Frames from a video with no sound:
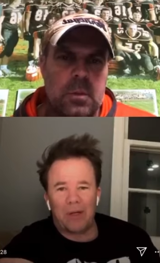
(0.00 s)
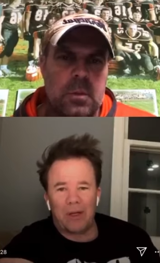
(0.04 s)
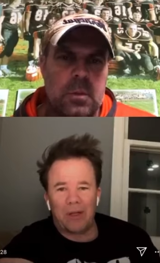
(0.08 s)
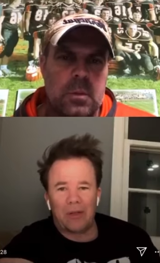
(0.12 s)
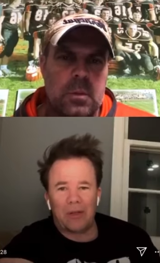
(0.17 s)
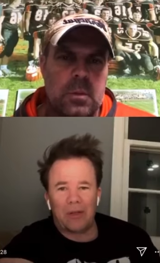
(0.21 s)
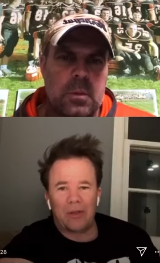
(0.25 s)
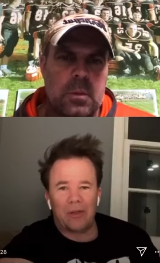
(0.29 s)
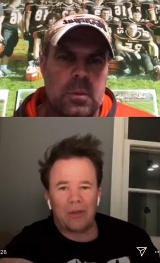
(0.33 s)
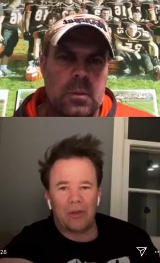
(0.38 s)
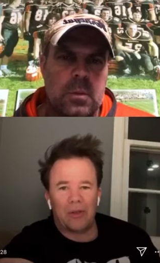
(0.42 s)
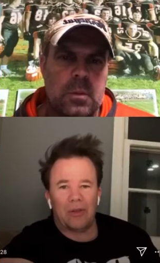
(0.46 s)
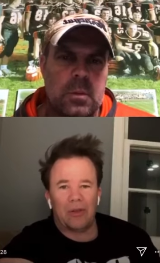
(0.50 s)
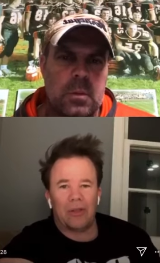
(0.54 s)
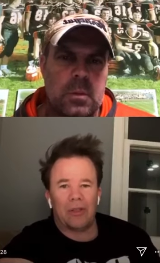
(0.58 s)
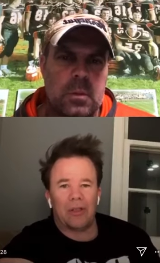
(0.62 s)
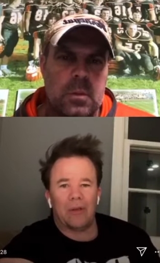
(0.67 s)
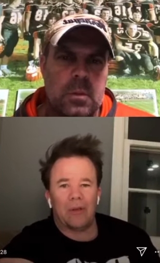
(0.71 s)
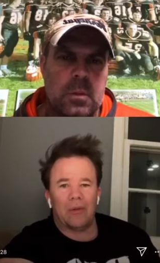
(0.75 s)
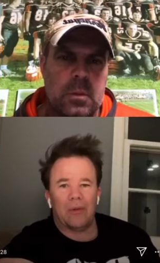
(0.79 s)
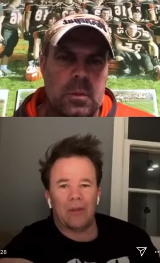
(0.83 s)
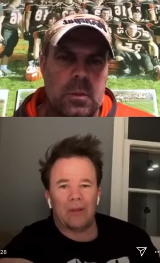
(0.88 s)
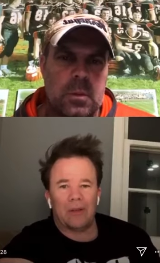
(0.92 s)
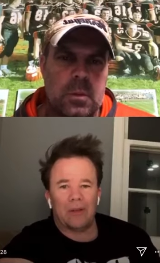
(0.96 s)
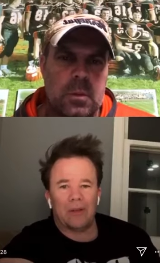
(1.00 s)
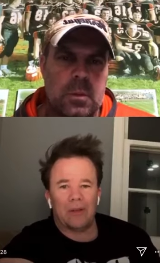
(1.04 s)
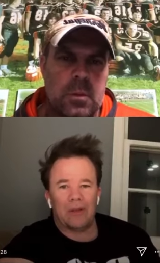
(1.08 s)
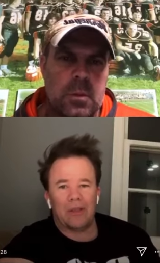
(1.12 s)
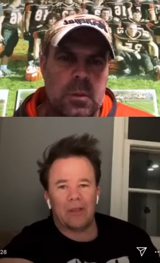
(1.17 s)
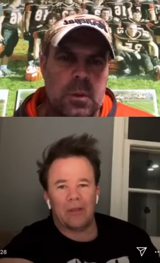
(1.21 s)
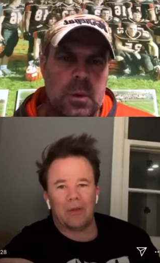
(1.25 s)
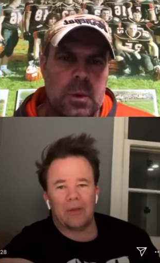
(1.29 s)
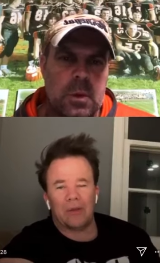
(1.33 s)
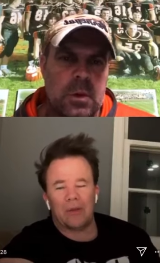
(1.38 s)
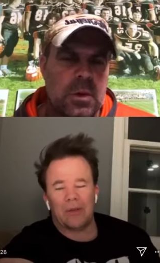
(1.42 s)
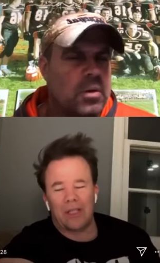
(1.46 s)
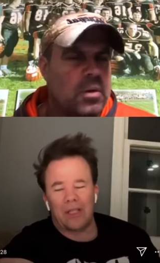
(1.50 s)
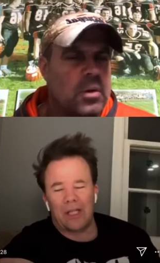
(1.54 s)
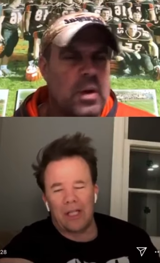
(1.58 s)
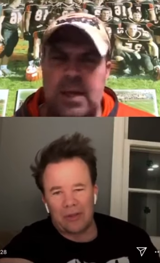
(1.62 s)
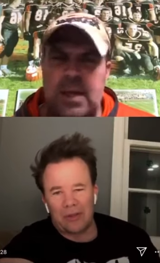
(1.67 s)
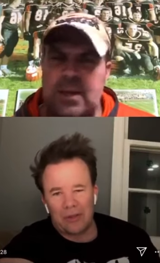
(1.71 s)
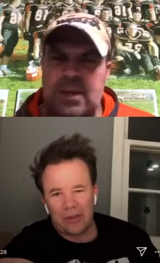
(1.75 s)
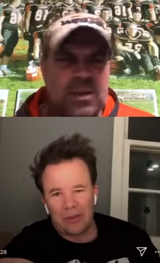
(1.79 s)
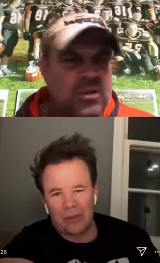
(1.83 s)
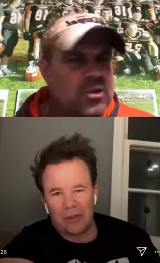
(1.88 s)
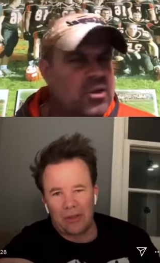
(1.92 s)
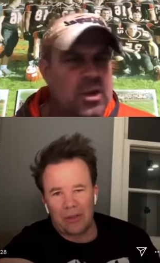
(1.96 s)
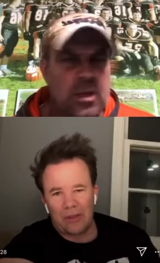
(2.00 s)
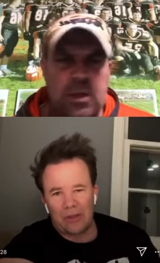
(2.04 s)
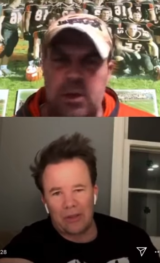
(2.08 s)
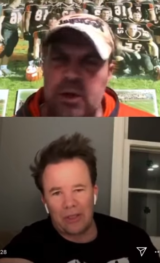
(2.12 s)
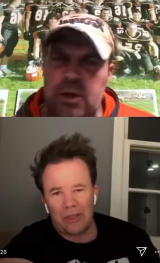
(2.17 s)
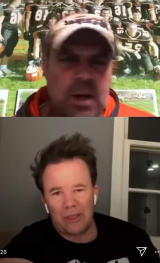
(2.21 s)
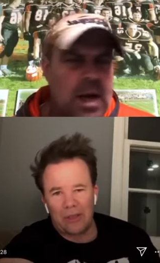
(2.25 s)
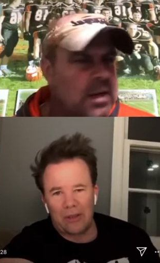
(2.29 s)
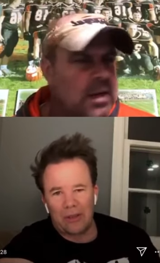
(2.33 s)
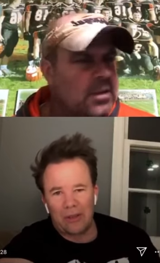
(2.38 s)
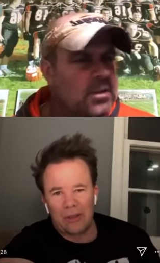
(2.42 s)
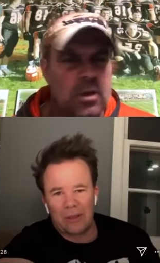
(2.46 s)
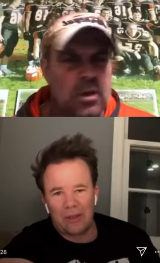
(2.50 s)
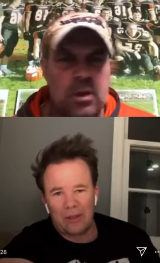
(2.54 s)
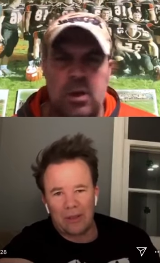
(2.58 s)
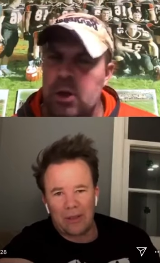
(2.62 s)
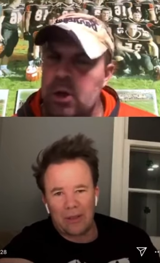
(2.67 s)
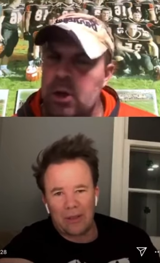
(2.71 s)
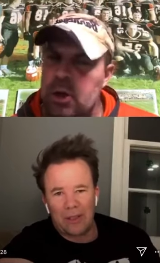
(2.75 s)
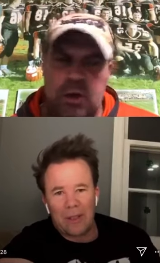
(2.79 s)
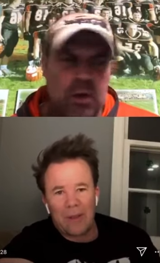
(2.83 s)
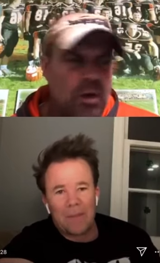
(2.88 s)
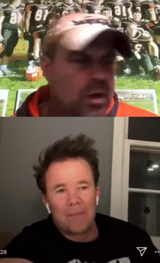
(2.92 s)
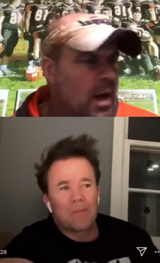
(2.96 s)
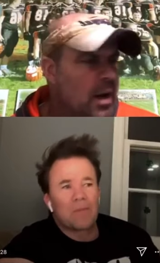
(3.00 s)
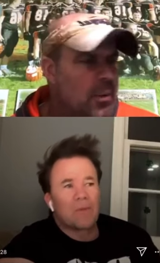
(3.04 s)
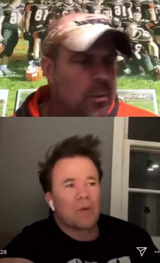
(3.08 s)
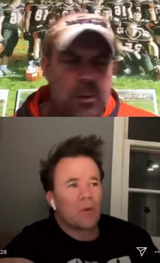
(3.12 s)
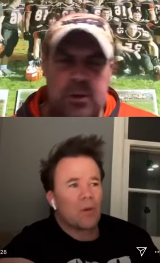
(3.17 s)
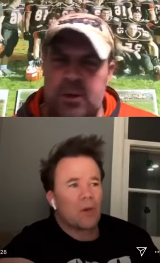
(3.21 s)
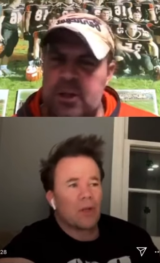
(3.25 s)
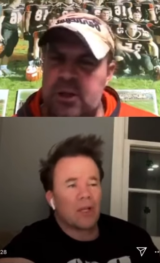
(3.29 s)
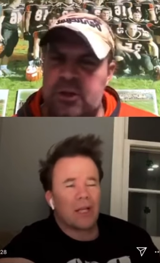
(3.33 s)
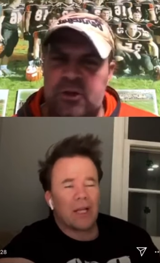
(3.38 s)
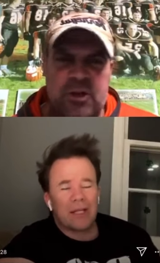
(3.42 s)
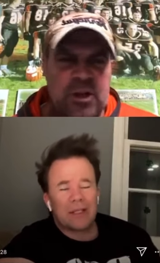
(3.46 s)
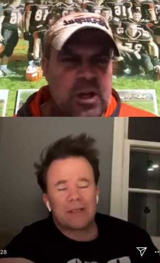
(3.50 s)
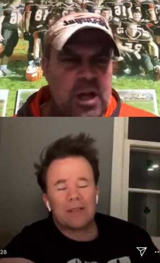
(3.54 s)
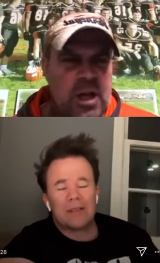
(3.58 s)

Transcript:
Speaker 1: who you're dealing with. You're dealing with a contract negotiator you're not well, a lot, of, a